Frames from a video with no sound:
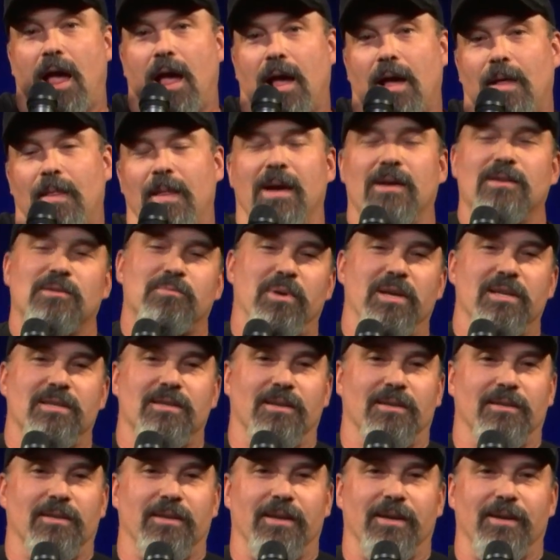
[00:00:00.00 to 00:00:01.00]
that was
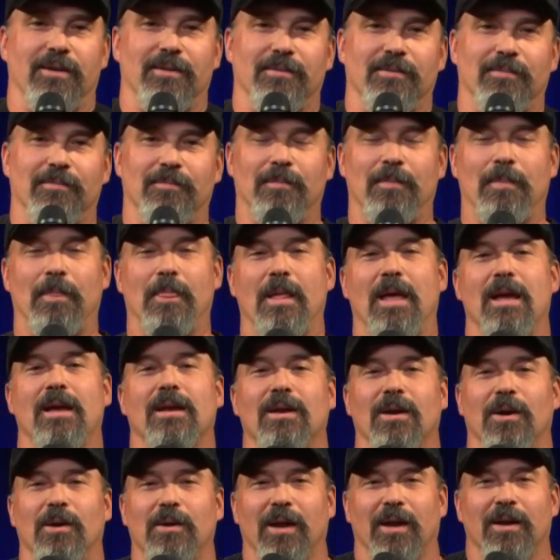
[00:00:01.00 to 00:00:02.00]
basically it.
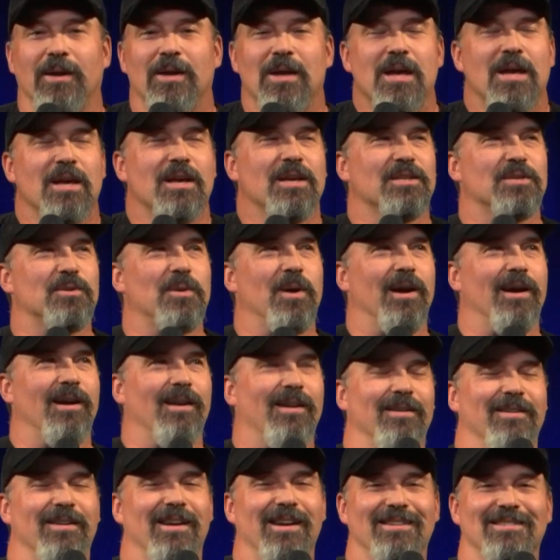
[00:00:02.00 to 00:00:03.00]
Okay, so
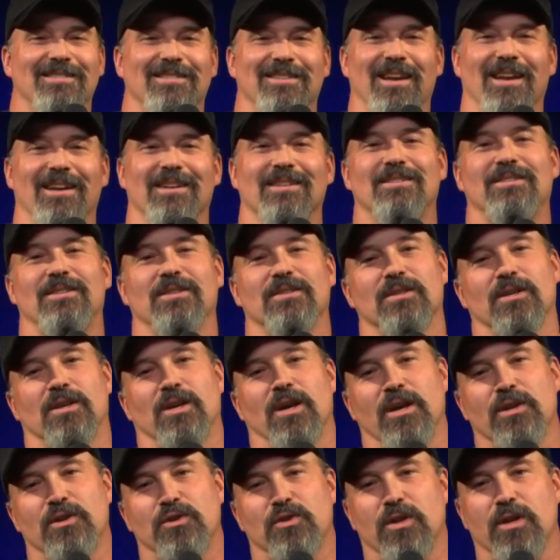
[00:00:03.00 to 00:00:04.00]
our next guest is a
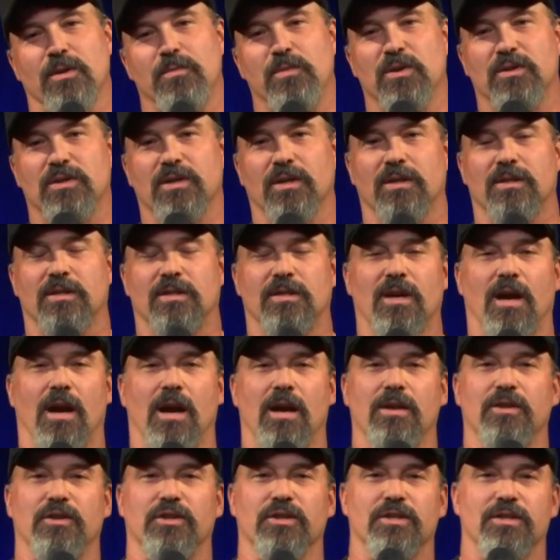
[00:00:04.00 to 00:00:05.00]
country music
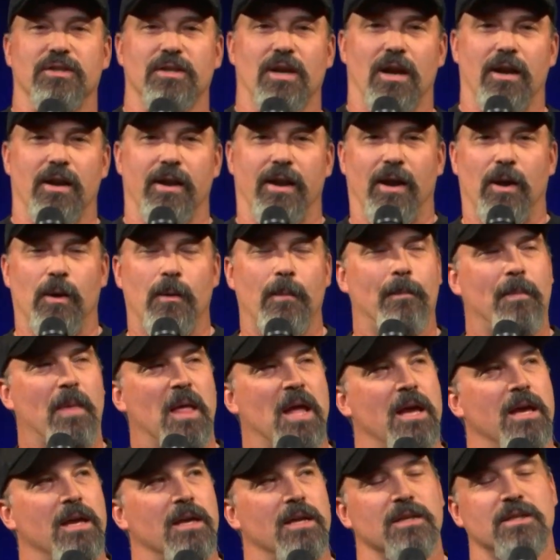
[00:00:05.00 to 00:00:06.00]
star. He's just starting out.
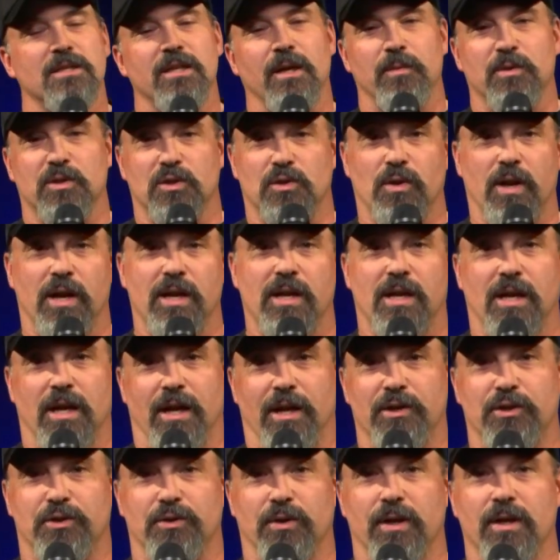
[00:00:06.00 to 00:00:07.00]
His name is Greg
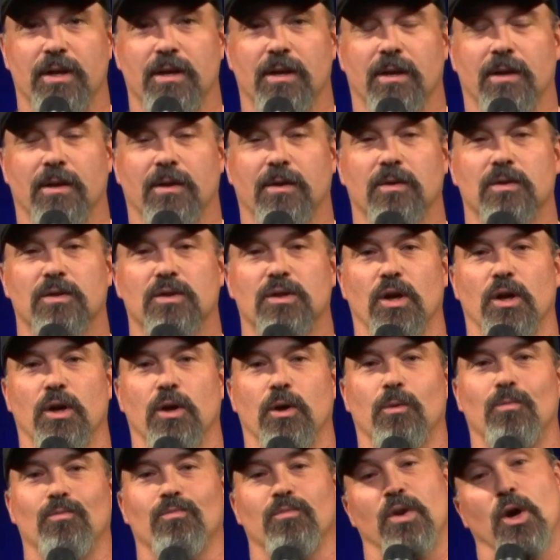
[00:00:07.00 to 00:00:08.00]
Country.
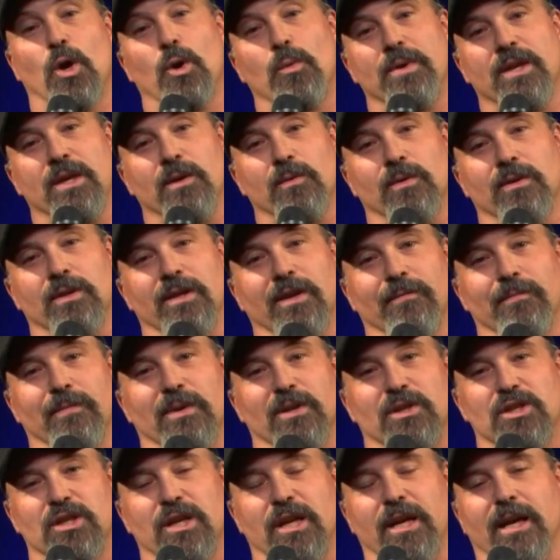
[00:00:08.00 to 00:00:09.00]
So nobody would give him
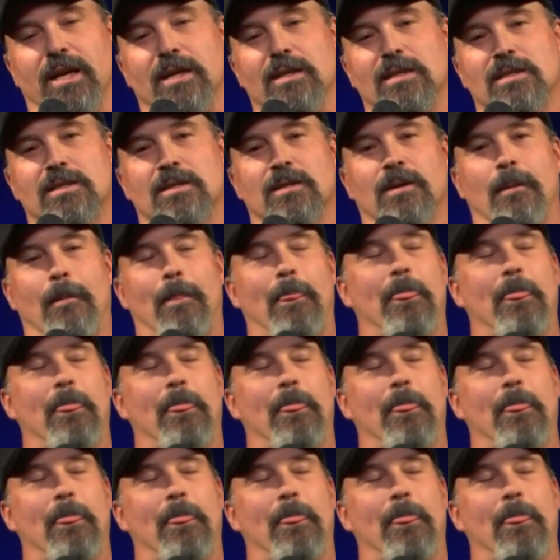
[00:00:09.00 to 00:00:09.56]
a chance.